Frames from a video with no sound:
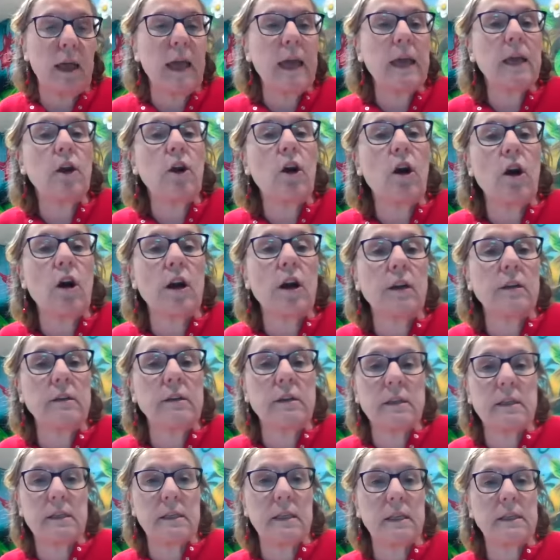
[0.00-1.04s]
egg
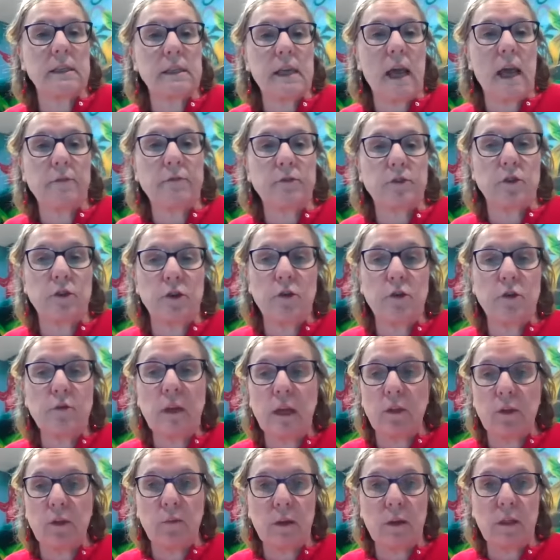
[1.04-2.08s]
cartons this afternoon
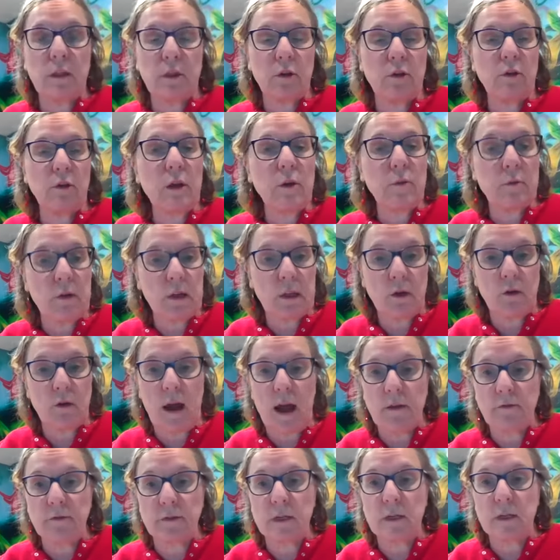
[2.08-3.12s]
at 3:30 with
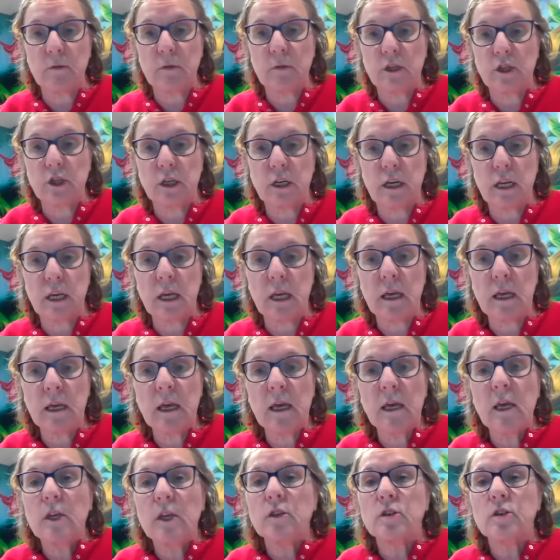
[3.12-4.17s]
Crafting with Ginny.
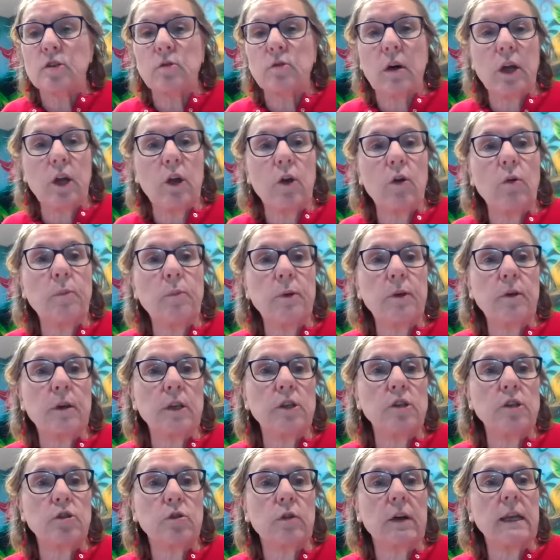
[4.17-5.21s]
So I hope you
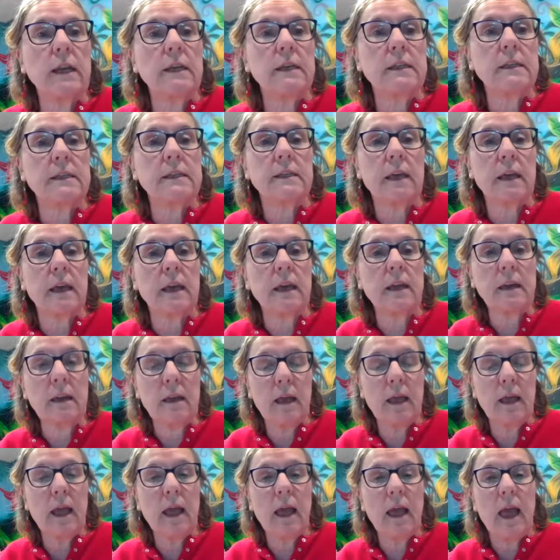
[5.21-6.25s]
can join us then.
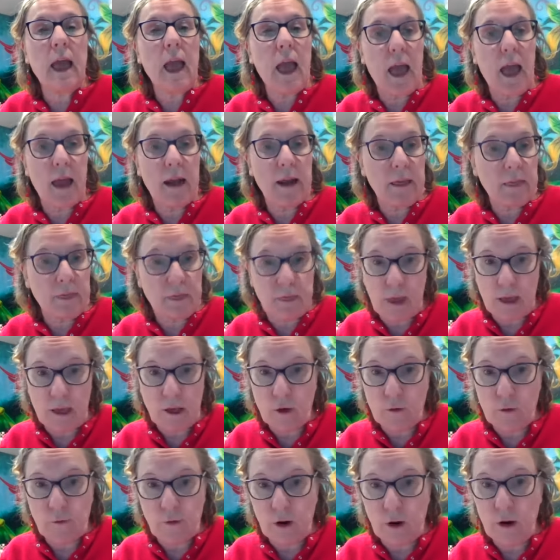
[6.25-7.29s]
And I
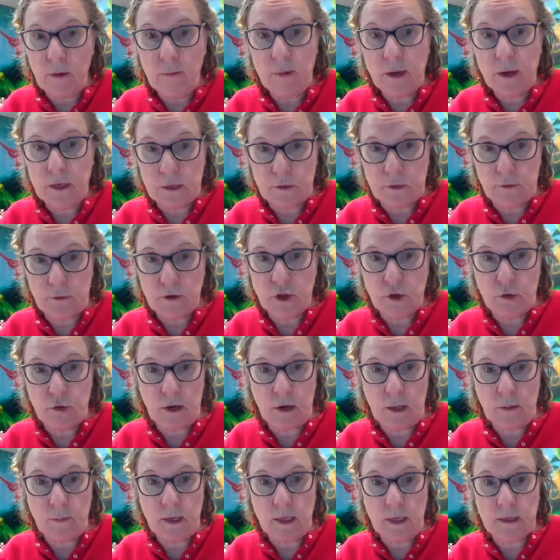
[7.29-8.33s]
thank you very much for
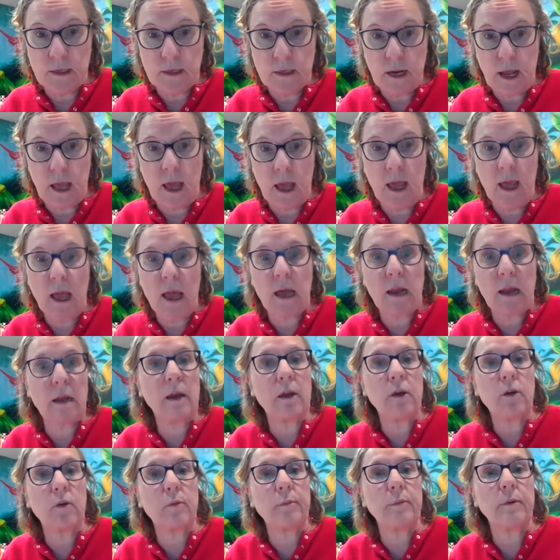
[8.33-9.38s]
joining me today. And
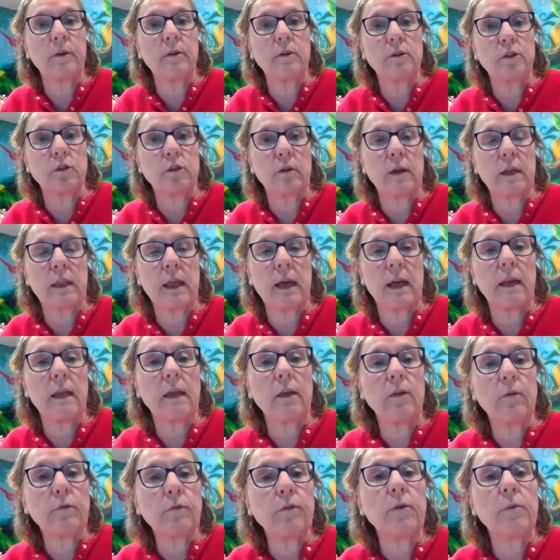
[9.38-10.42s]
I hope you enjoyed that
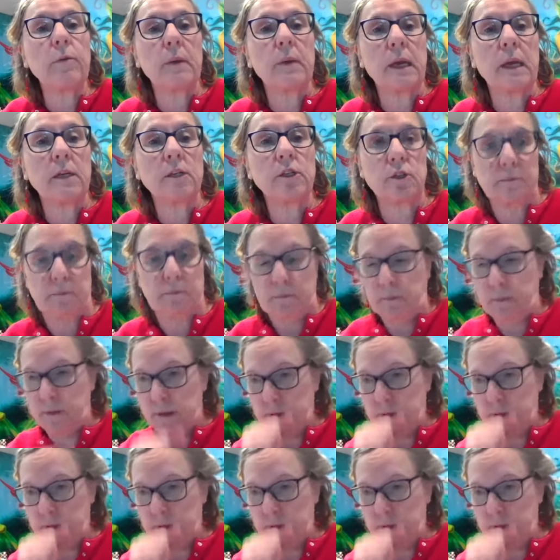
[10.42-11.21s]
information,